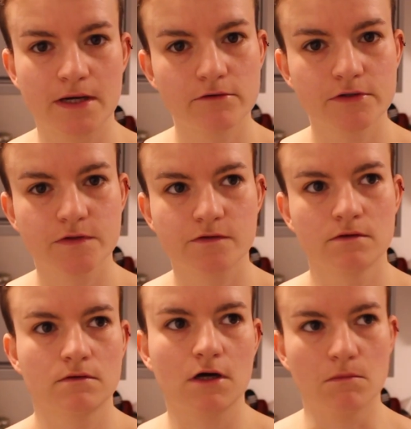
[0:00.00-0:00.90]
errands,
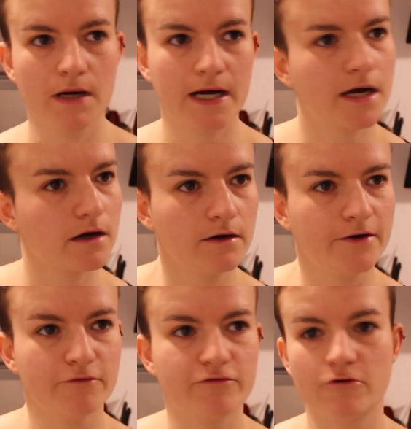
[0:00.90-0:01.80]
come back,
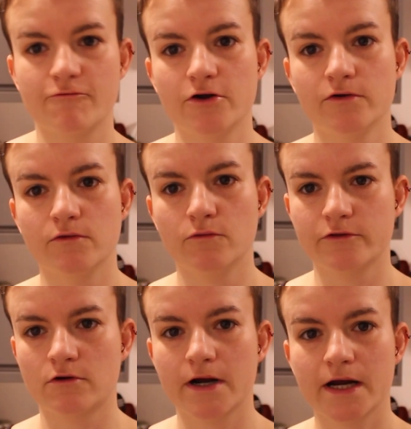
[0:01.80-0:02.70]
go for a run
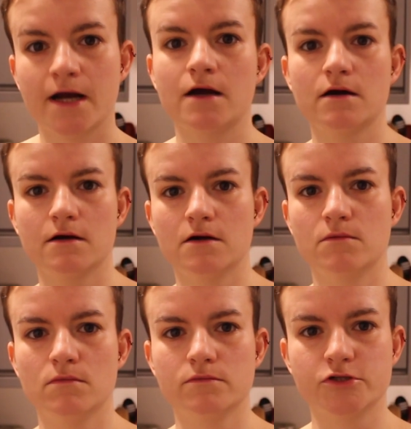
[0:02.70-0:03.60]
with Greg
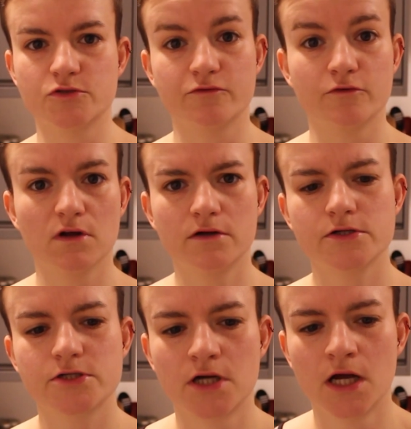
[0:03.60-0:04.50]
just before
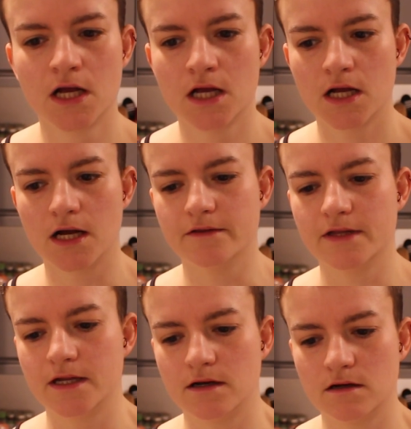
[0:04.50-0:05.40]
lunch, and
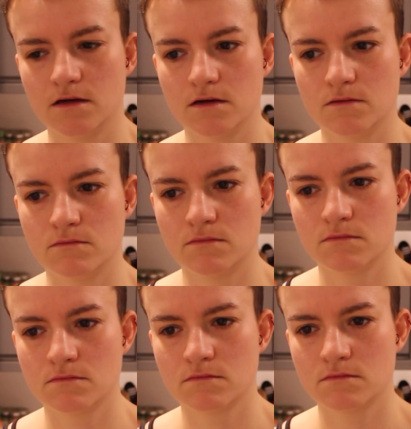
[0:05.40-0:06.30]

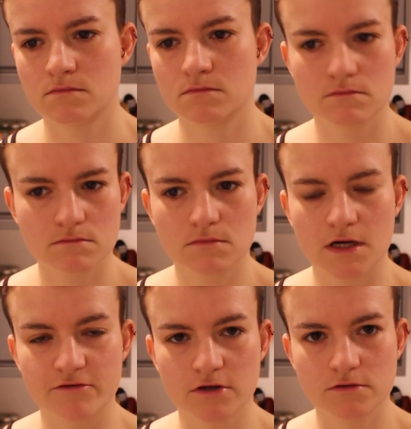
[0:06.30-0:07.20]
then
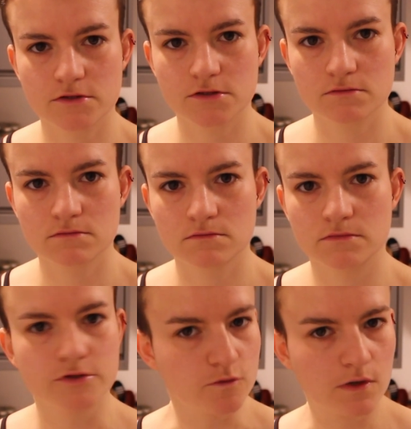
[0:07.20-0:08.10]
have lunch,
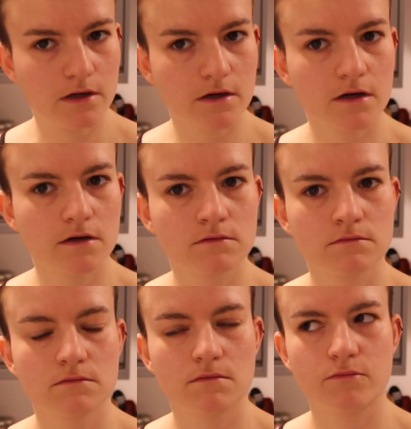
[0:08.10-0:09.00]
do work,
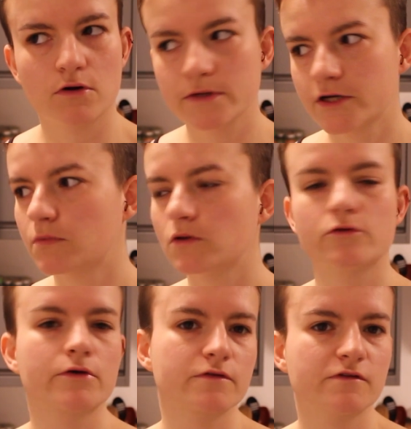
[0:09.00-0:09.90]
probably go
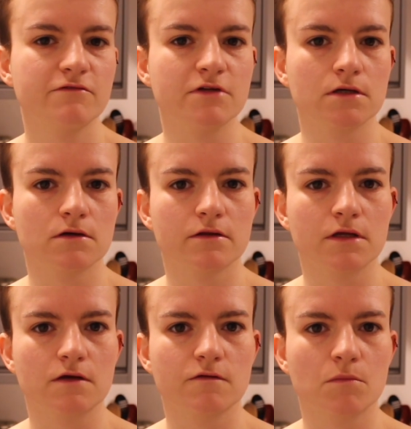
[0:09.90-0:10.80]
bouldering this evening, I
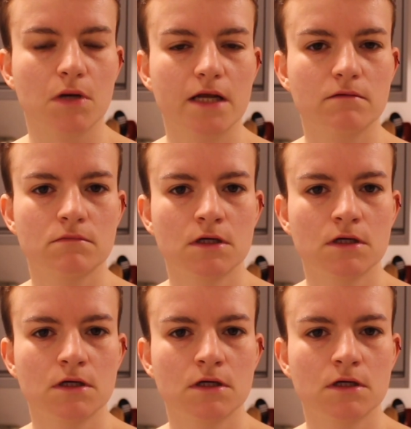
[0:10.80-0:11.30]
think is the plan.